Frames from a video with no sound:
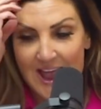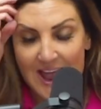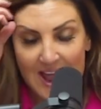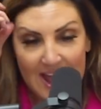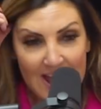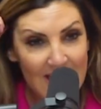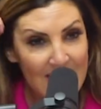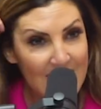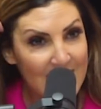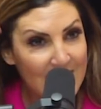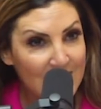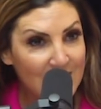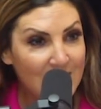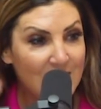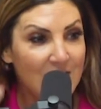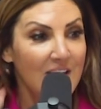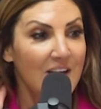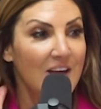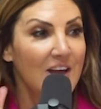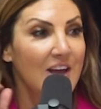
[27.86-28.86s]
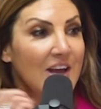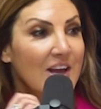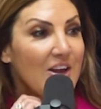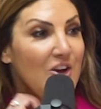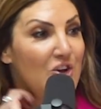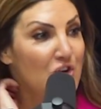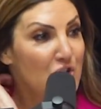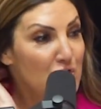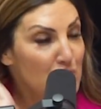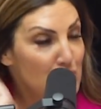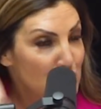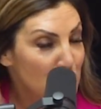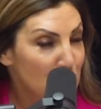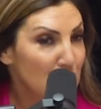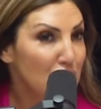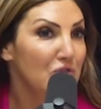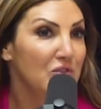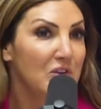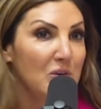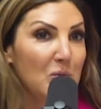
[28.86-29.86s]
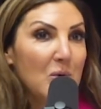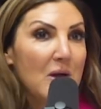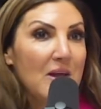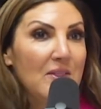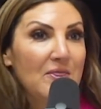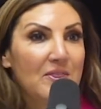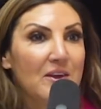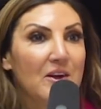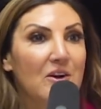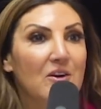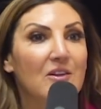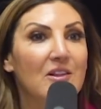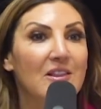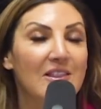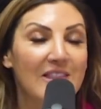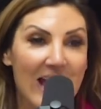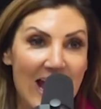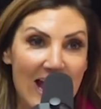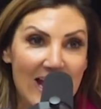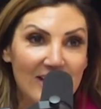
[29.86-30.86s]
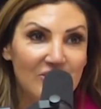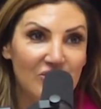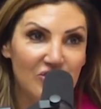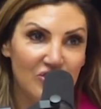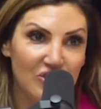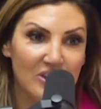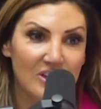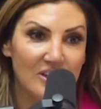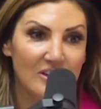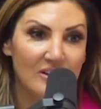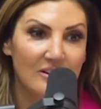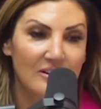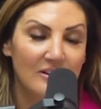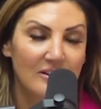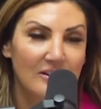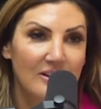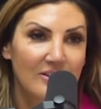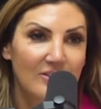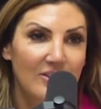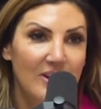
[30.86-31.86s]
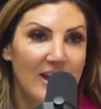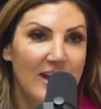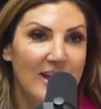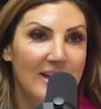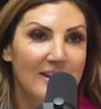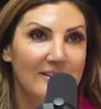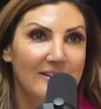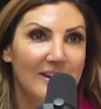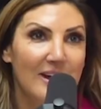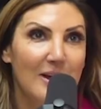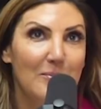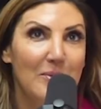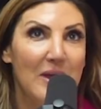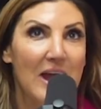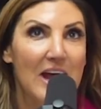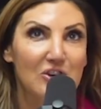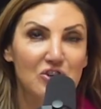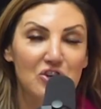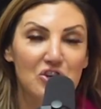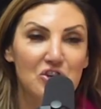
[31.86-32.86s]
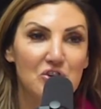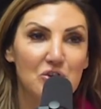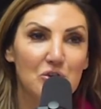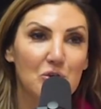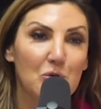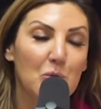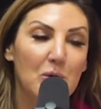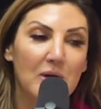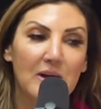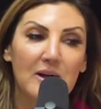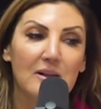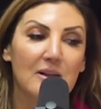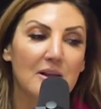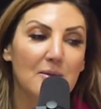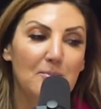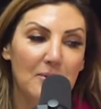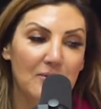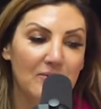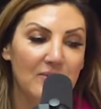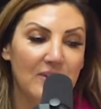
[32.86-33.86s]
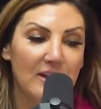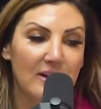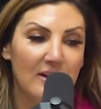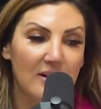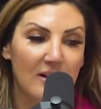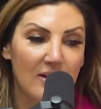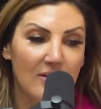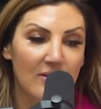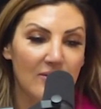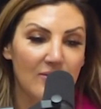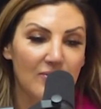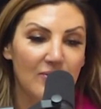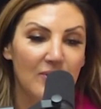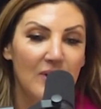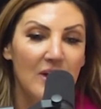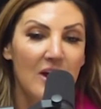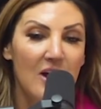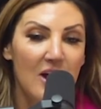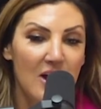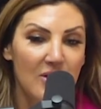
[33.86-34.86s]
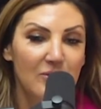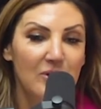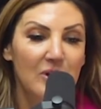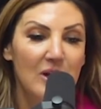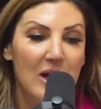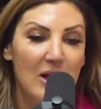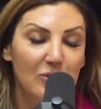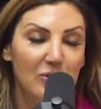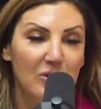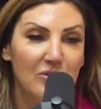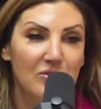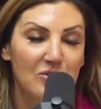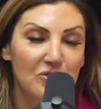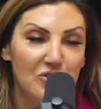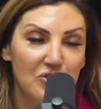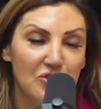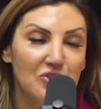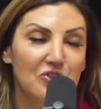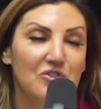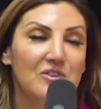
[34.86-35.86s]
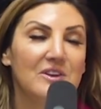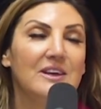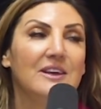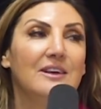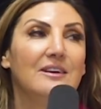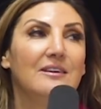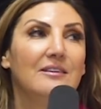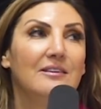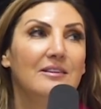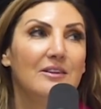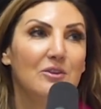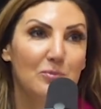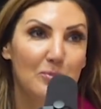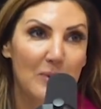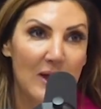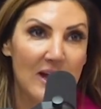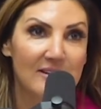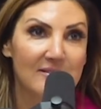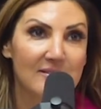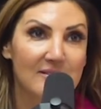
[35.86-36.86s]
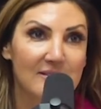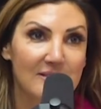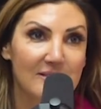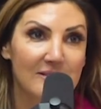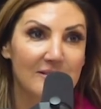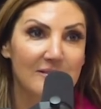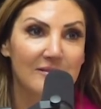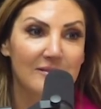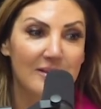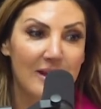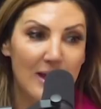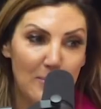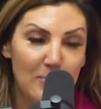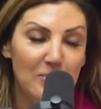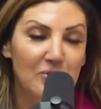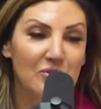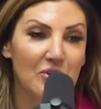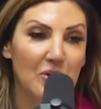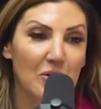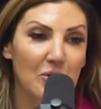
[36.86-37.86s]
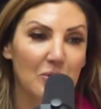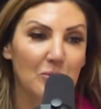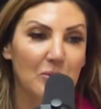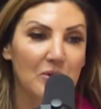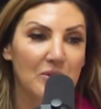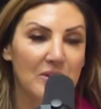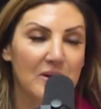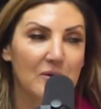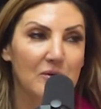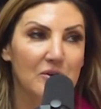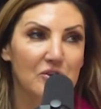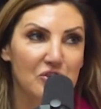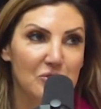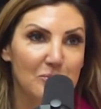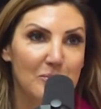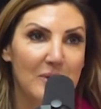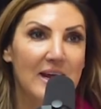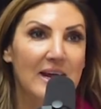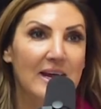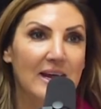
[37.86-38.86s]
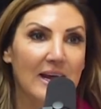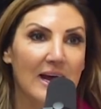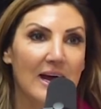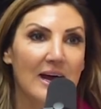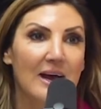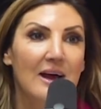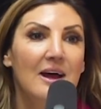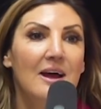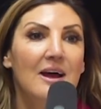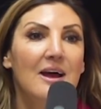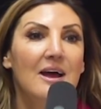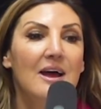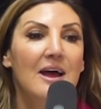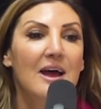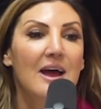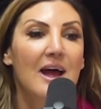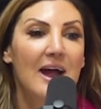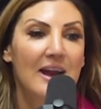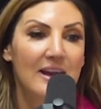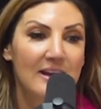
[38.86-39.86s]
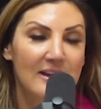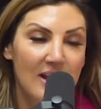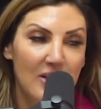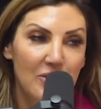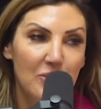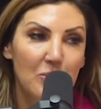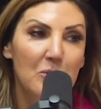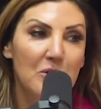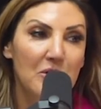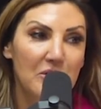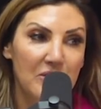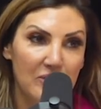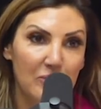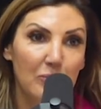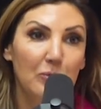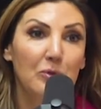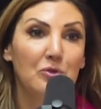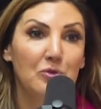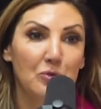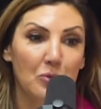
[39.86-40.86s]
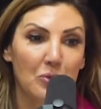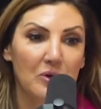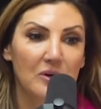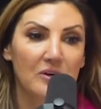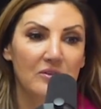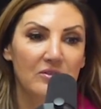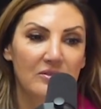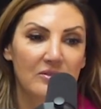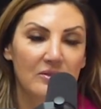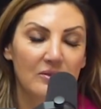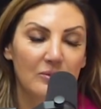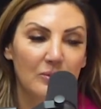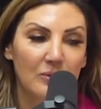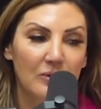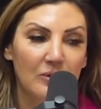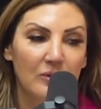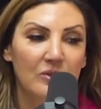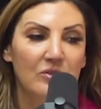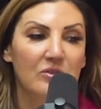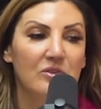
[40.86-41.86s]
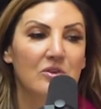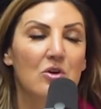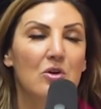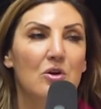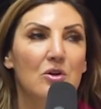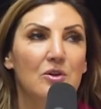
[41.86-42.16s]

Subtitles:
And New Jersey went there last year, and they actually showed a quick clip of it on Real Housewives in Jersey this past episode where they were in Jamaica at another one of the resorts. It's